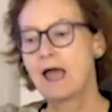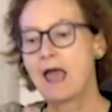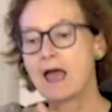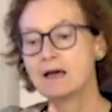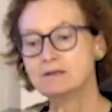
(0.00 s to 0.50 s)

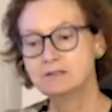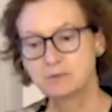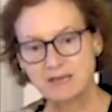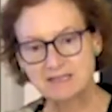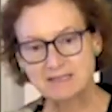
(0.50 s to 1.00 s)
and
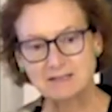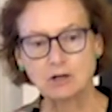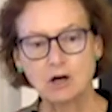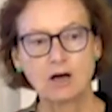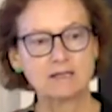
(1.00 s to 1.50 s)
domestic
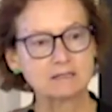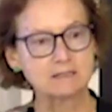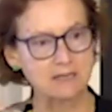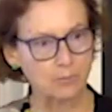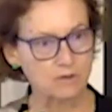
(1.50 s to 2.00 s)
law as
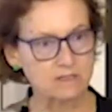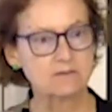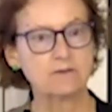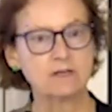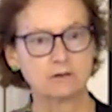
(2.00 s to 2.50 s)
separate
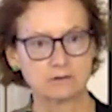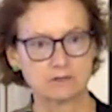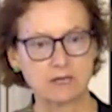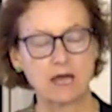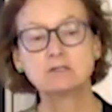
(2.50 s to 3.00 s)

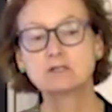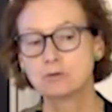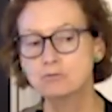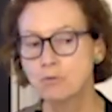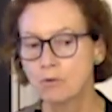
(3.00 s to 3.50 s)
spheres. And
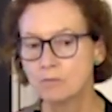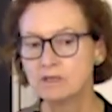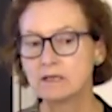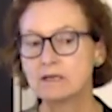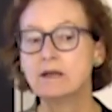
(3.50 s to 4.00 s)
so,
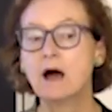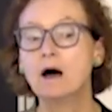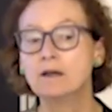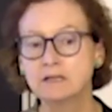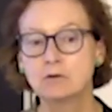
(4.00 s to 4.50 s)
normally, an
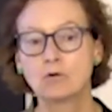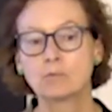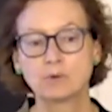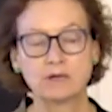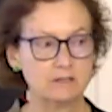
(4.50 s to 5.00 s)

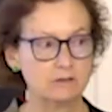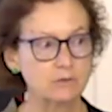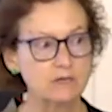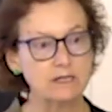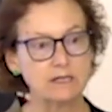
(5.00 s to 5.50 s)
unincorporated
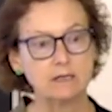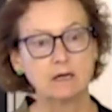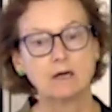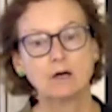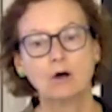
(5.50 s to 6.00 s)
treaty,
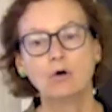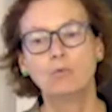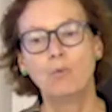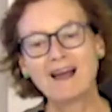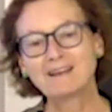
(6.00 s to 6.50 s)

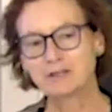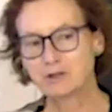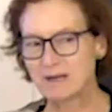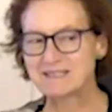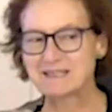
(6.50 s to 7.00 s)
while it
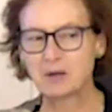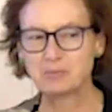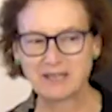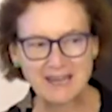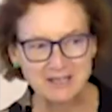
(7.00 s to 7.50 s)
creates
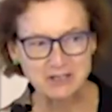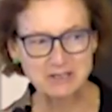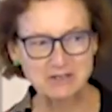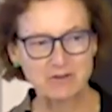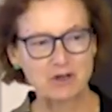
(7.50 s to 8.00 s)

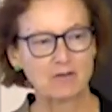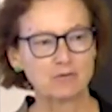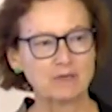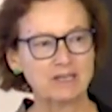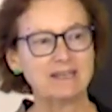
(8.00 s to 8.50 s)
obligations for the
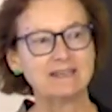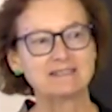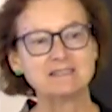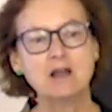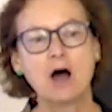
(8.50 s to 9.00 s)
government,
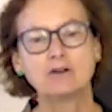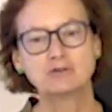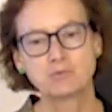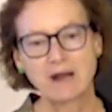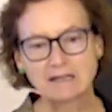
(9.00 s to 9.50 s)
it's not
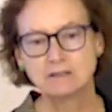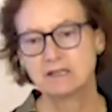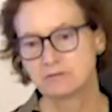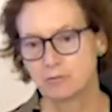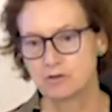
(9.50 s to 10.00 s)

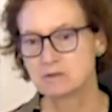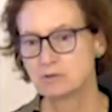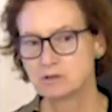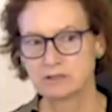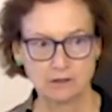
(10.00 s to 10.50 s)
directly
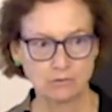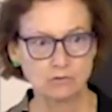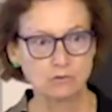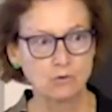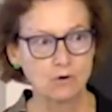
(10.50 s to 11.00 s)
enforceable in
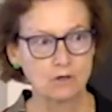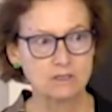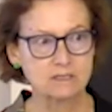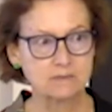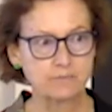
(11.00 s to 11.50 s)
local
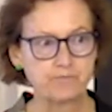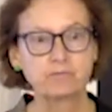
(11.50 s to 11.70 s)
courts.